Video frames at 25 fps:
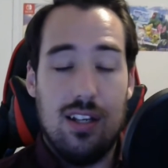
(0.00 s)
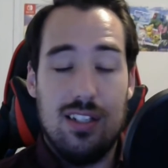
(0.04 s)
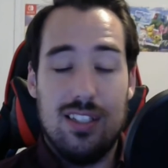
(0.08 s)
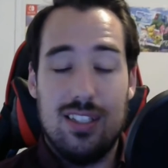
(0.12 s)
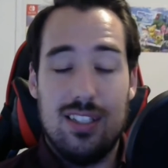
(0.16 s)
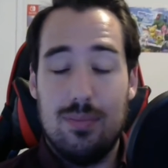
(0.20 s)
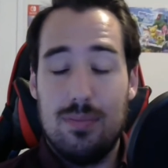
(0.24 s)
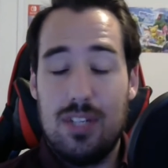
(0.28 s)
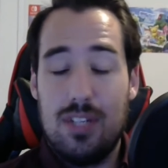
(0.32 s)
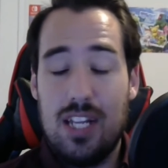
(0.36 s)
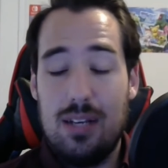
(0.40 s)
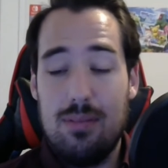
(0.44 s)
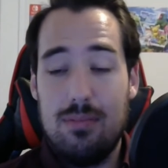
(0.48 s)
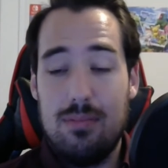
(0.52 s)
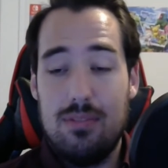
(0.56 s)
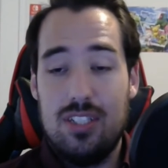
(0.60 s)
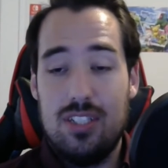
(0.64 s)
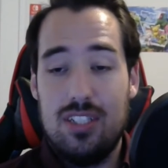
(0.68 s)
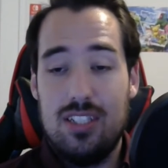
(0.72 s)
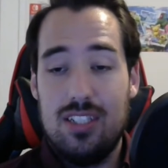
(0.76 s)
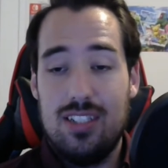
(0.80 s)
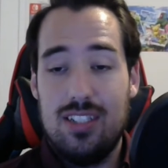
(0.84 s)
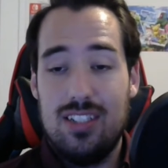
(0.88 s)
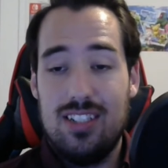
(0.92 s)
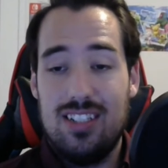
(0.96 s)

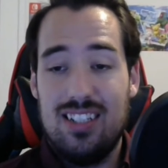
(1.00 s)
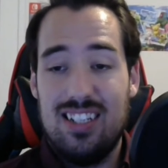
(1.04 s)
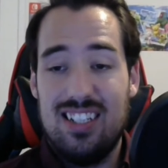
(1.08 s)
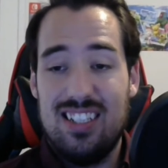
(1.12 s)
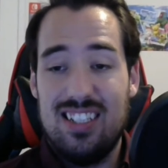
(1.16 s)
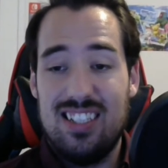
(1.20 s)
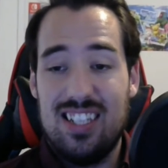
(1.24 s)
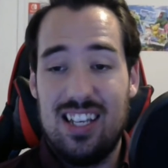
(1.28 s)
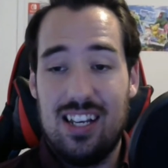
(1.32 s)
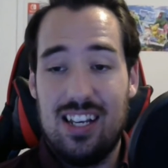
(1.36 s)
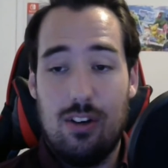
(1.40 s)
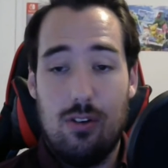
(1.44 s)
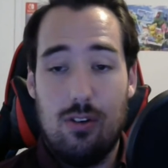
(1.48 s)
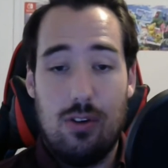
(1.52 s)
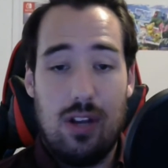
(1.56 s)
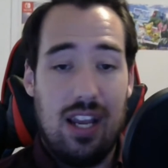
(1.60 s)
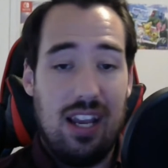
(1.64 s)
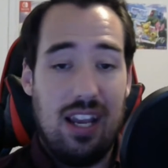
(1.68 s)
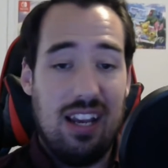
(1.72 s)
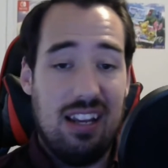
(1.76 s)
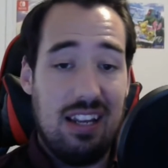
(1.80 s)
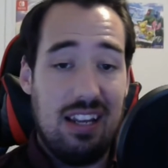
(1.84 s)
Sometimes it's like, okay,